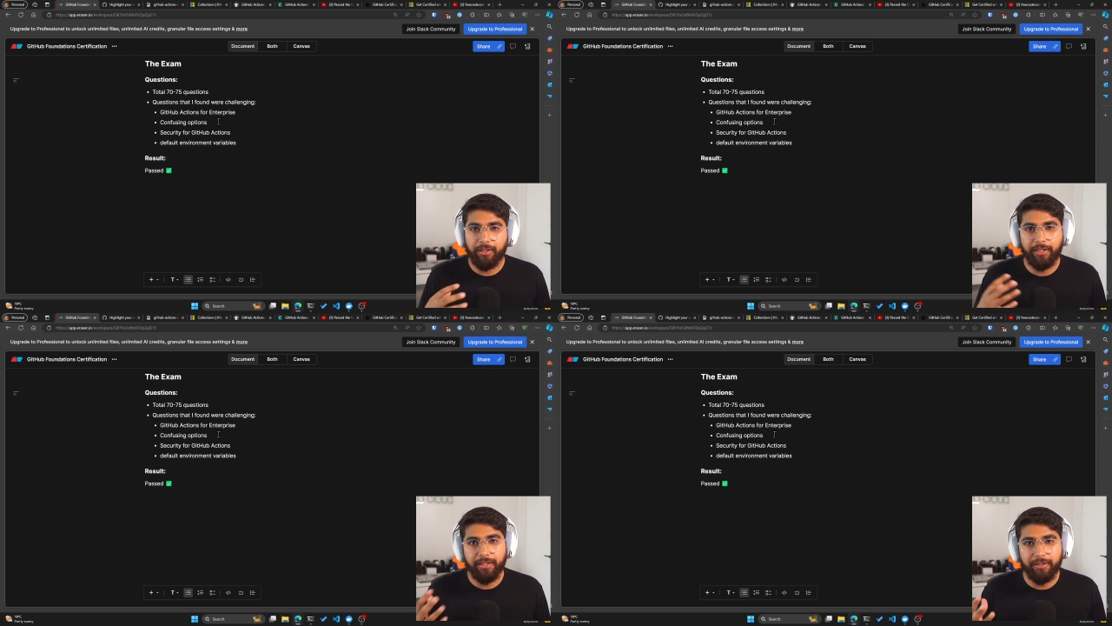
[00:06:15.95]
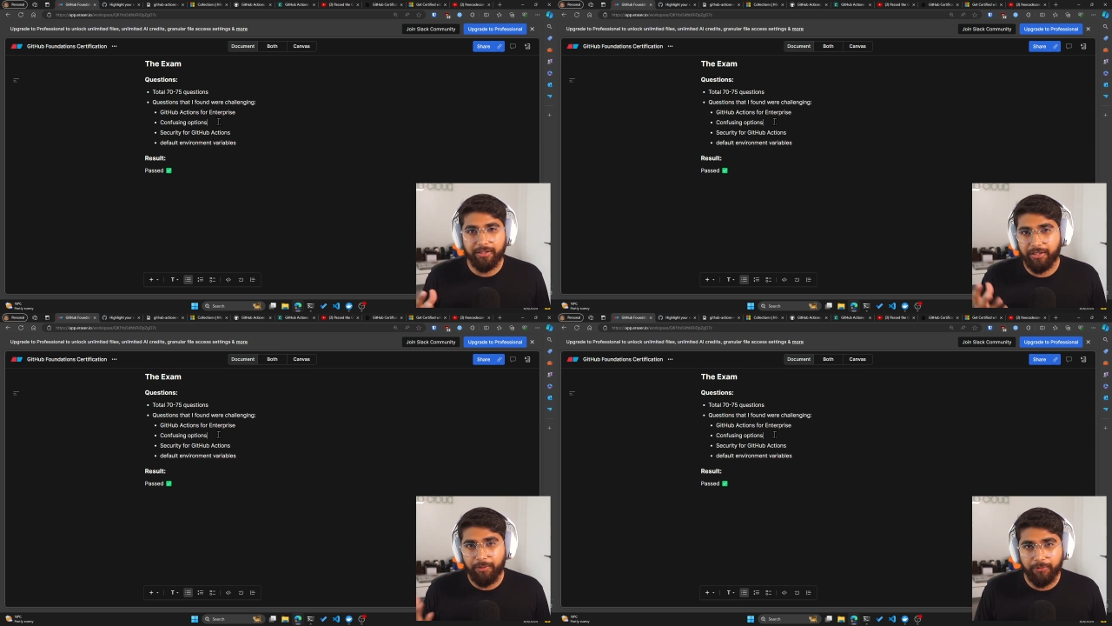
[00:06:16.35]
Again,
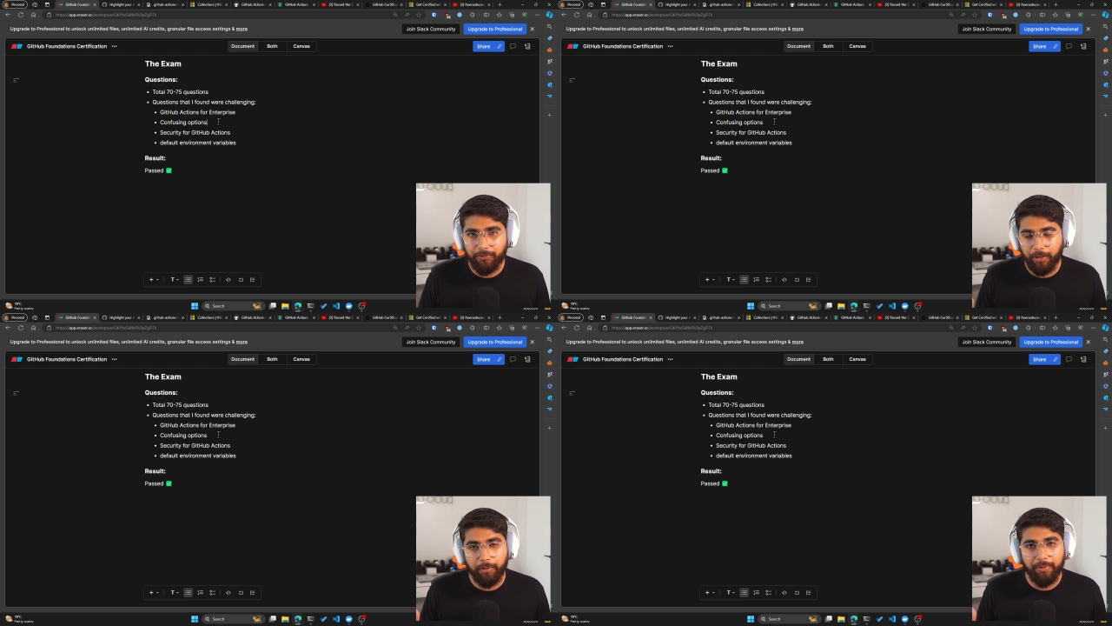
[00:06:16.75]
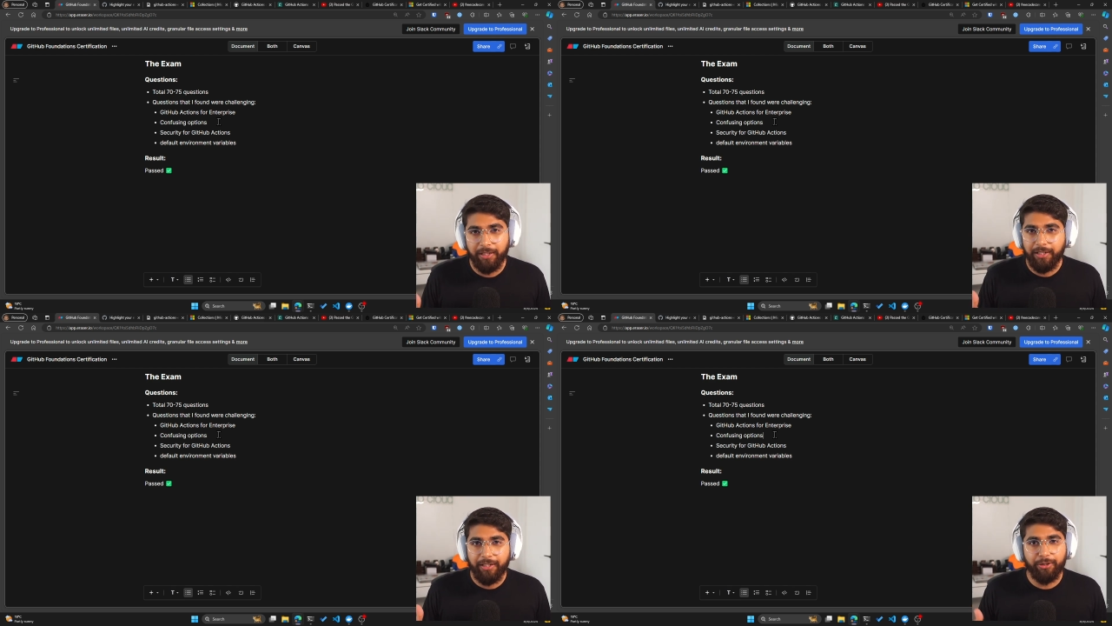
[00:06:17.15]
this comes from,
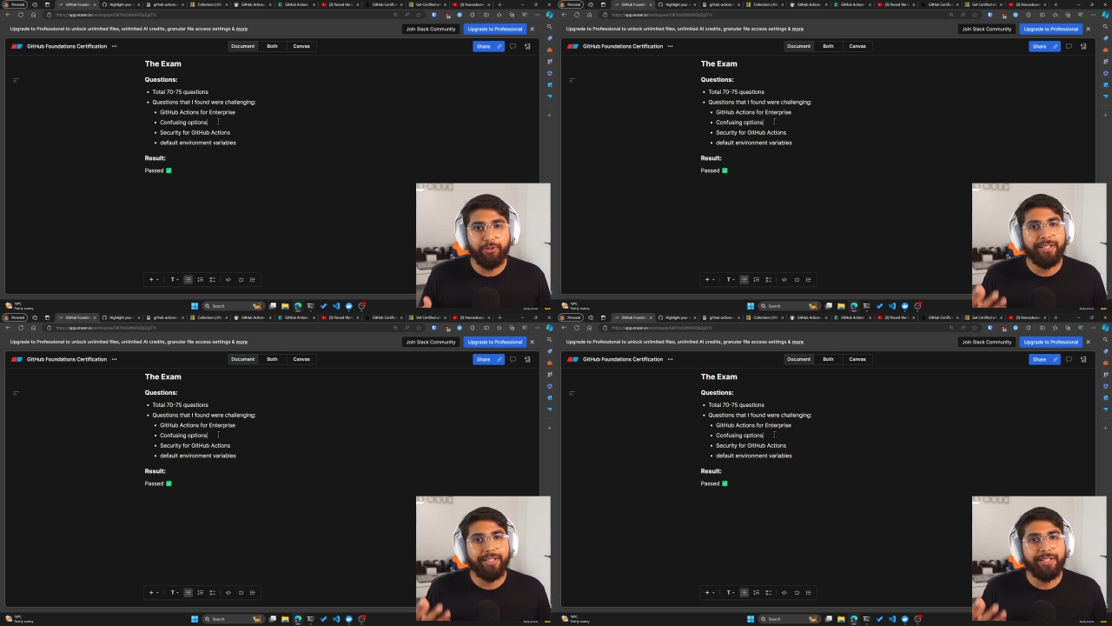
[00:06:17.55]
you know,